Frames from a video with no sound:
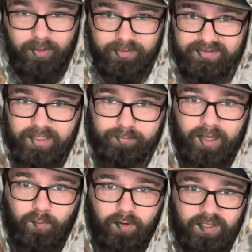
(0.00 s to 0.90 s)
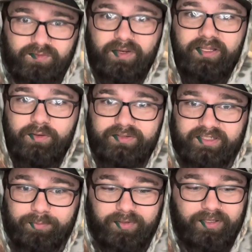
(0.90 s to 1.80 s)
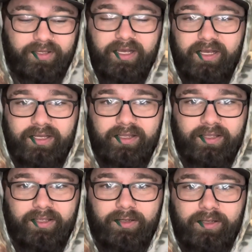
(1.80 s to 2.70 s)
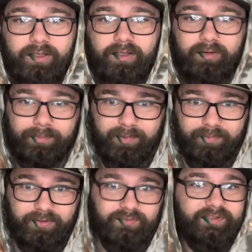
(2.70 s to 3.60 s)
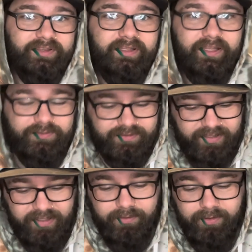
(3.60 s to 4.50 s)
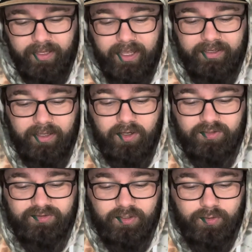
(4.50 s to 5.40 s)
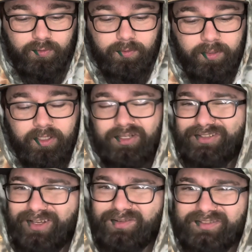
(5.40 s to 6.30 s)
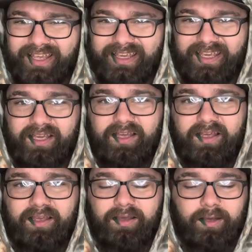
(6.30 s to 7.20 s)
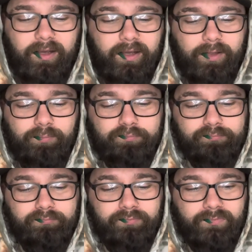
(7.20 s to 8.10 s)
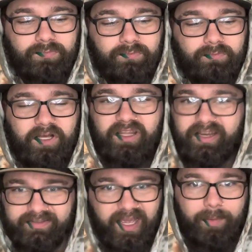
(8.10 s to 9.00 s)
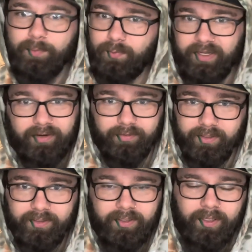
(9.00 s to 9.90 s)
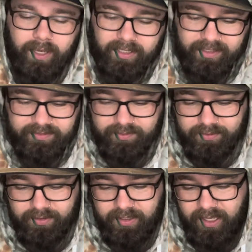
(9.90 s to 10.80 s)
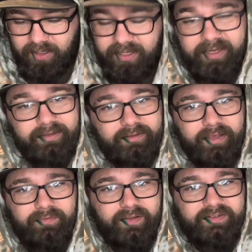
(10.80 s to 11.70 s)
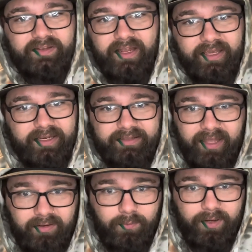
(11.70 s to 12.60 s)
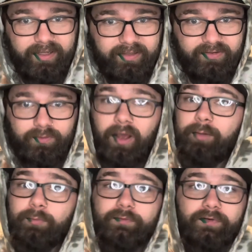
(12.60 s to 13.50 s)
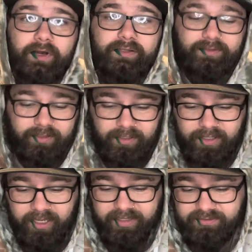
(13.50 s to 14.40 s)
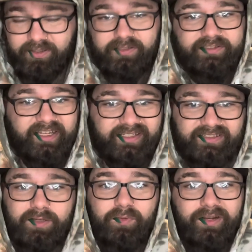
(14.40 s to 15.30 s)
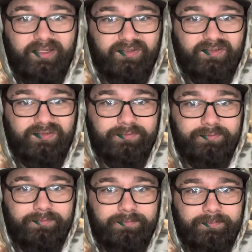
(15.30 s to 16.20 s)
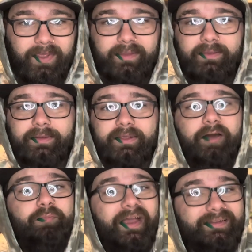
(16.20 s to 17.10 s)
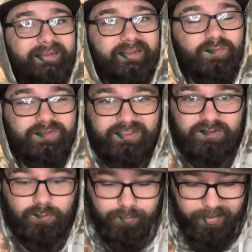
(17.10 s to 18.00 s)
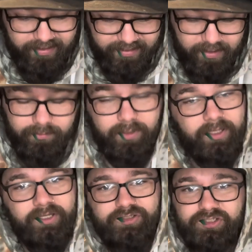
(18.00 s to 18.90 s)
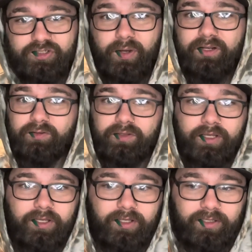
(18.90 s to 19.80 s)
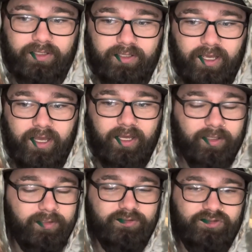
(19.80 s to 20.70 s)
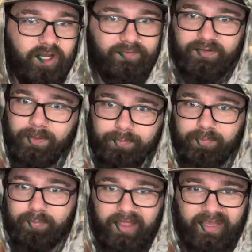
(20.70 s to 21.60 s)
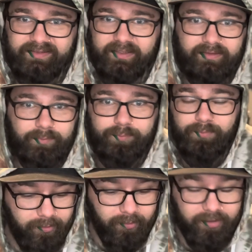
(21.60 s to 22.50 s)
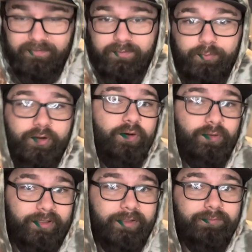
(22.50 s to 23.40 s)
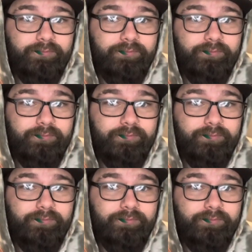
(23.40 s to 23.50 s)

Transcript: always up my walls when I know it's gonna be, I'm gonna be using the electric sander, and I also don't take a lot of time in one area. I'll hit it. If it's not getting down to where I need it to, I'll move on and start sanding somewhere else, and then come back to this once it's cooled back down, just so I don't soften up the plastic or even put a hole in it.